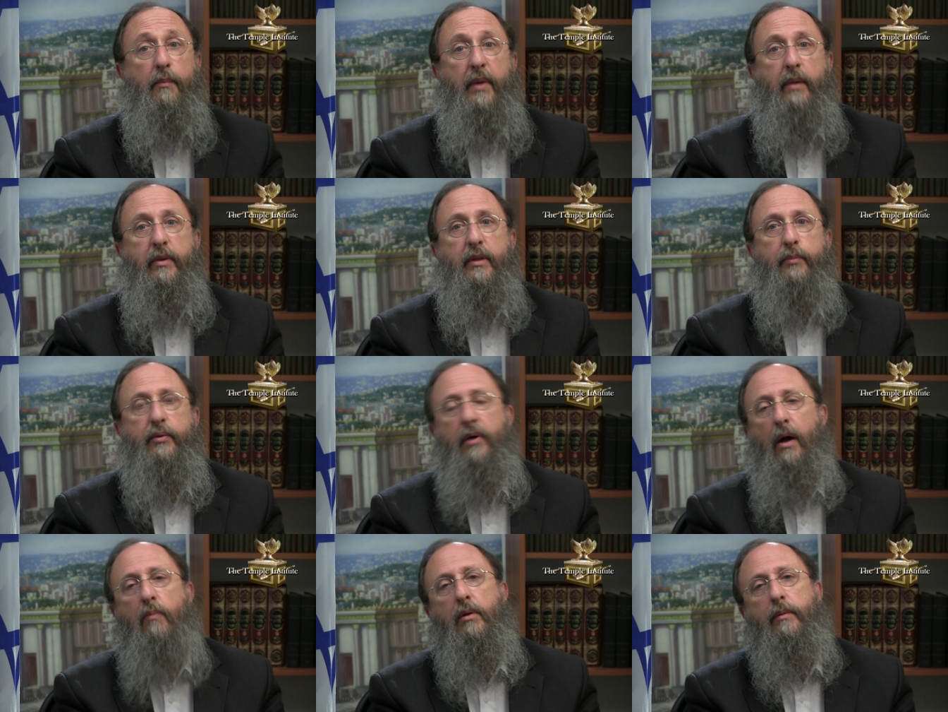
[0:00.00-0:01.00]
Maybe the
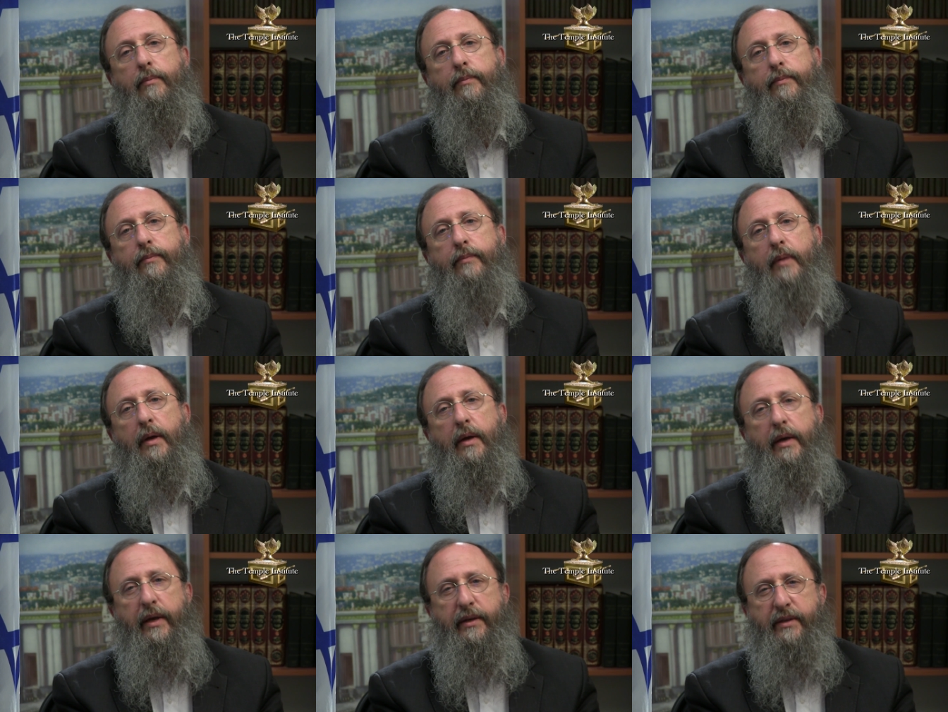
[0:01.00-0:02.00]
problem
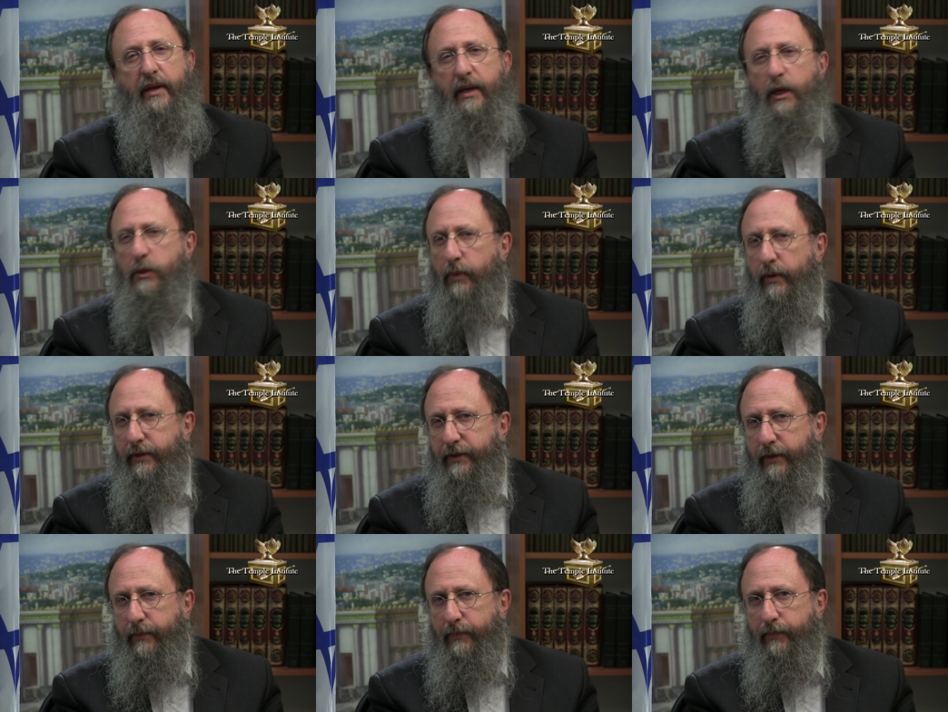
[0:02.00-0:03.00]
is that each
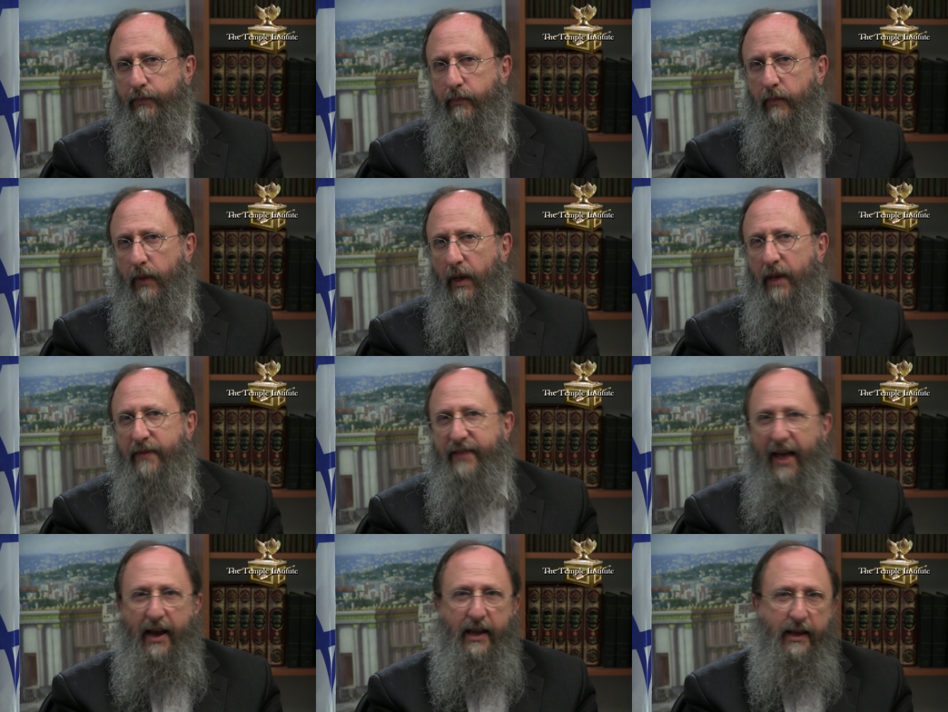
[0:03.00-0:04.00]
person, in
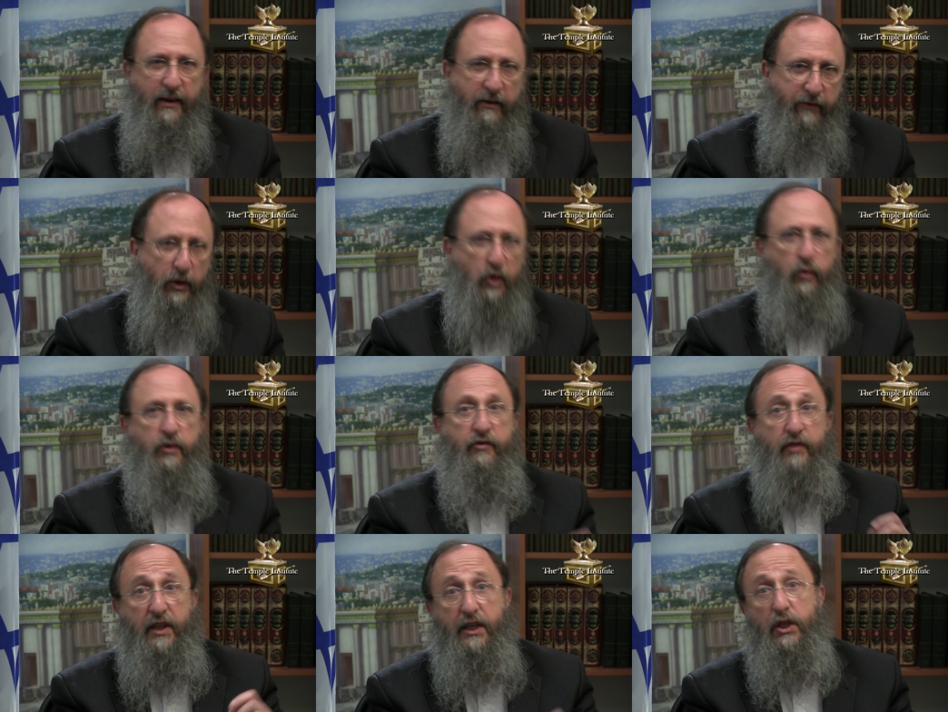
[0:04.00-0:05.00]
that individual's
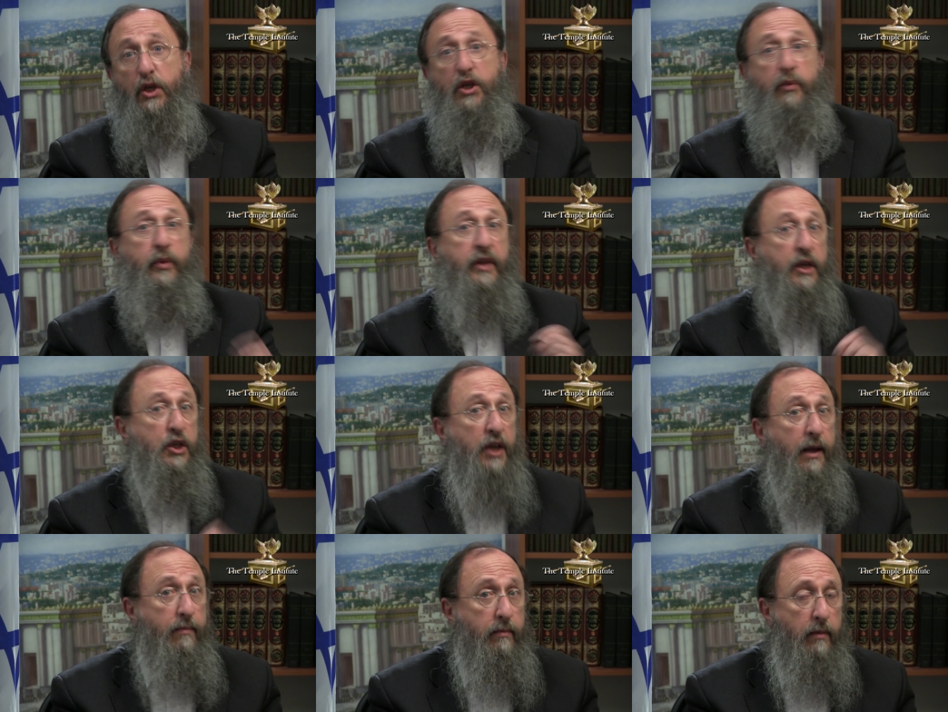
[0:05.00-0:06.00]
relationship with
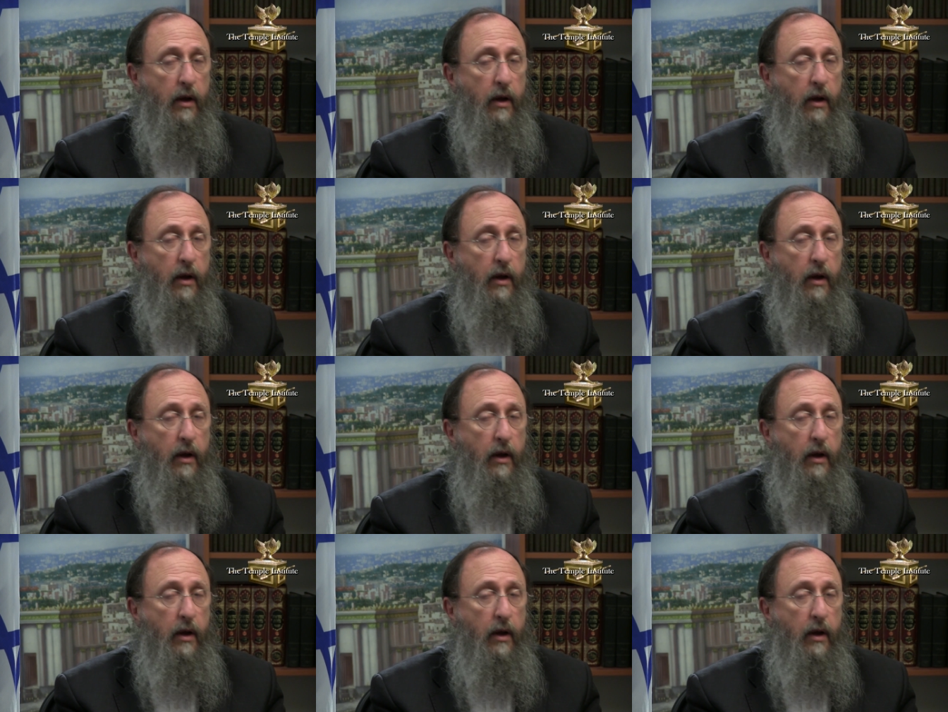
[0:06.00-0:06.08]
Hashem,